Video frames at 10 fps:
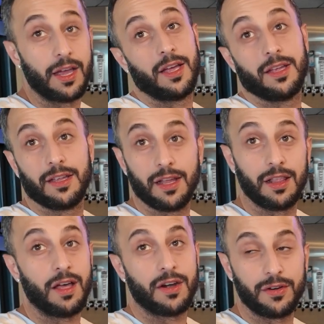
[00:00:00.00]
Yeah, a
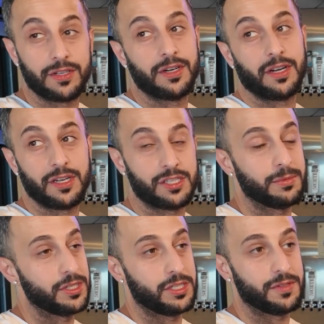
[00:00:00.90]
lot of returning
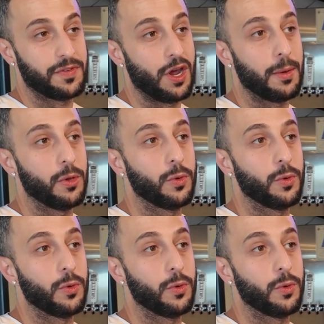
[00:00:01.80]
customers is phenomenal.